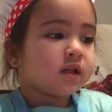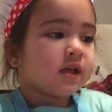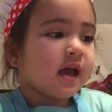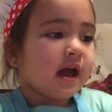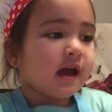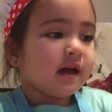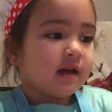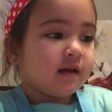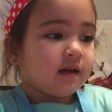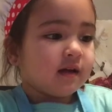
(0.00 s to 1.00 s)

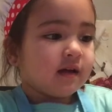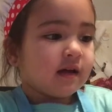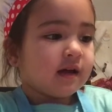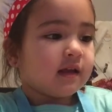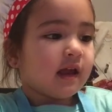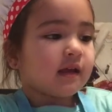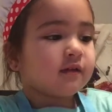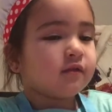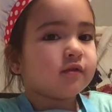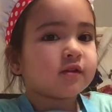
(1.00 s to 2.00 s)
Yeah, and
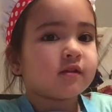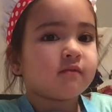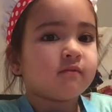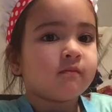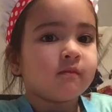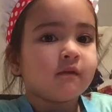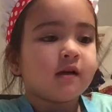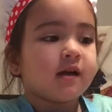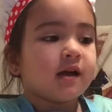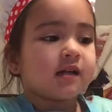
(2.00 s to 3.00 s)
I'm going to,
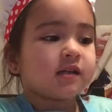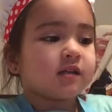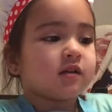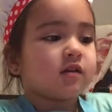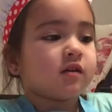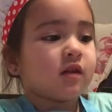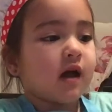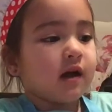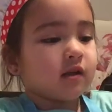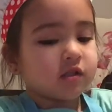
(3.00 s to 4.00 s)
and
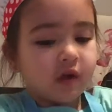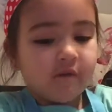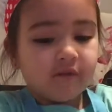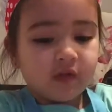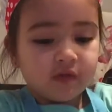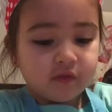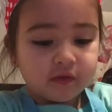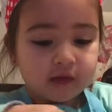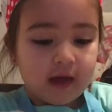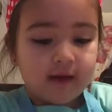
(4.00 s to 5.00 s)
our chef is
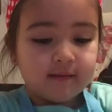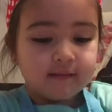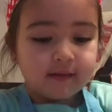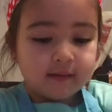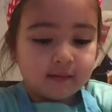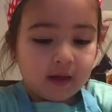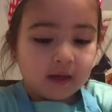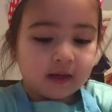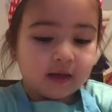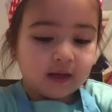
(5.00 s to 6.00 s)
going to help me
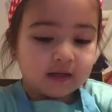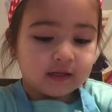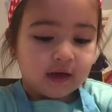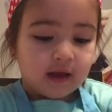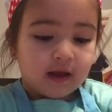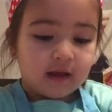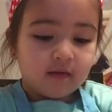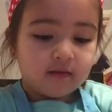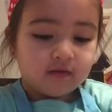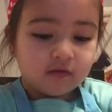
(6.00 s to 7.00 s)
make it
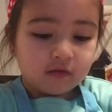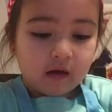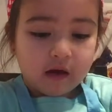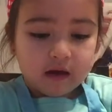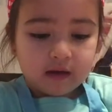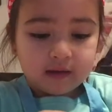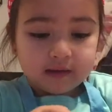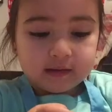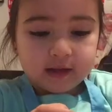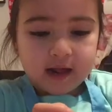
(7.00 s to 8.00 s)
inside
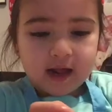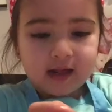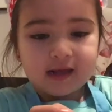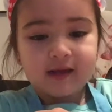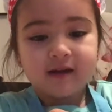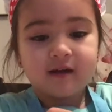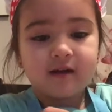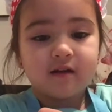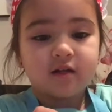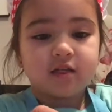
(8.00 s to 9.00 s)
cake
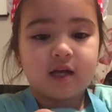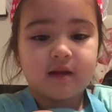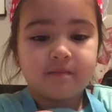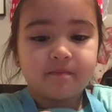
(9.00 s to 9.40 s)
shape.